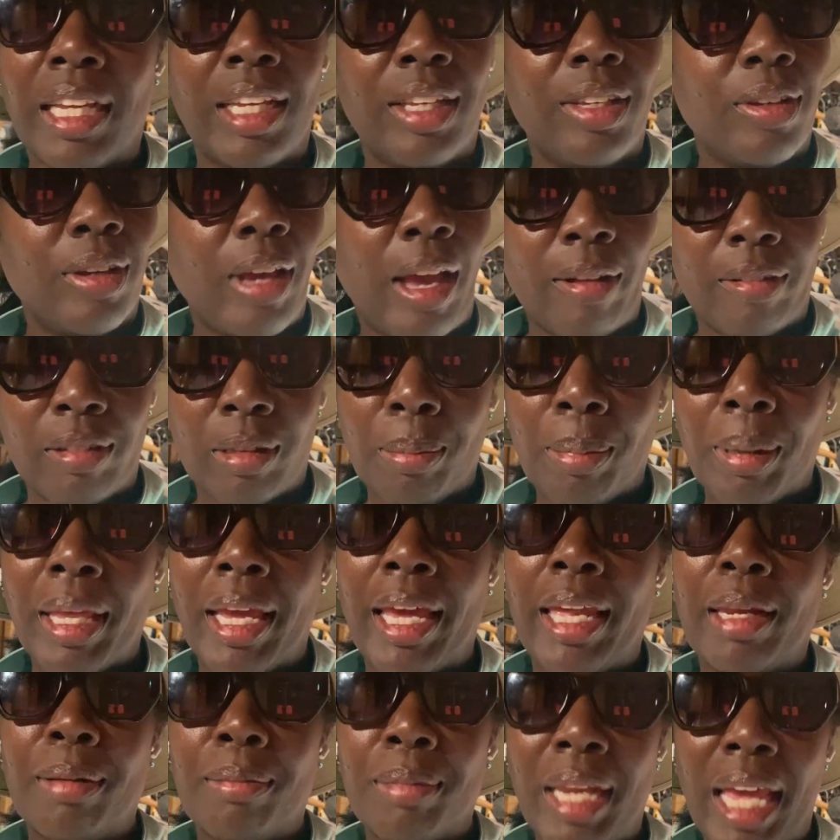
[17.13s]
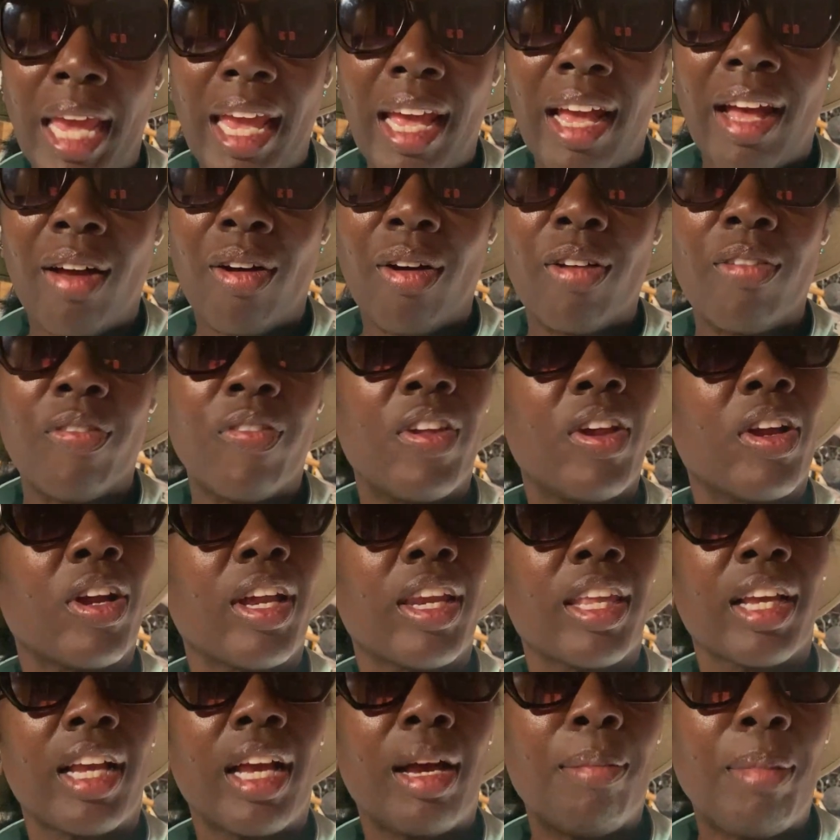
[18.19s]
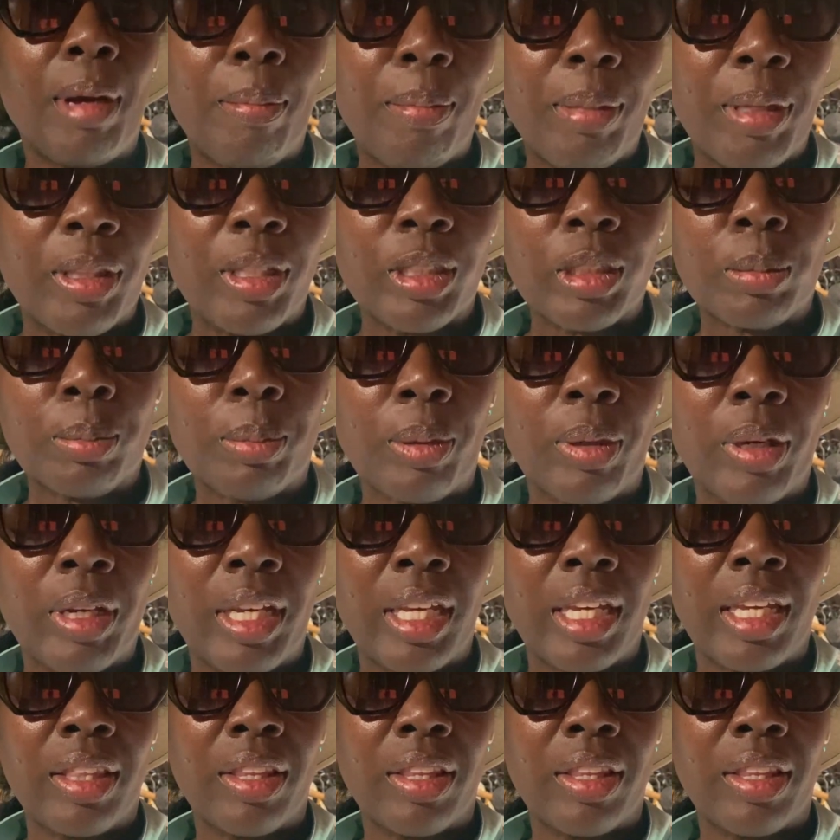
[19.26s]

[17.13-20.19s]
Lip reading: you have to plant them now if they're going to come up in the spring.